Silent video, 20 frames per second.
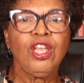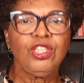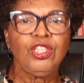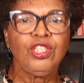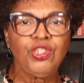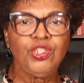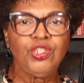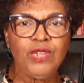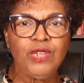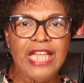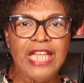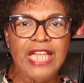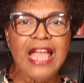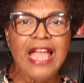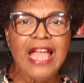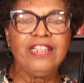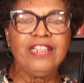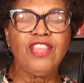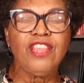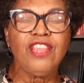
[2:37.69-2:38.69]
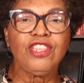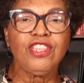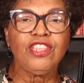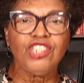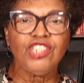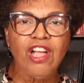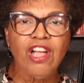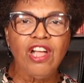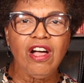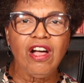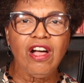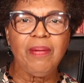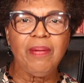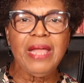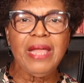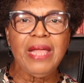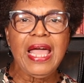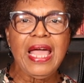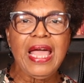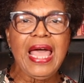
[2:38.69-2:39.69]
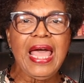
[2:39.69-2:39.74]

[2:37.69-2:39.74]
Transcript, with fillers: to land the job,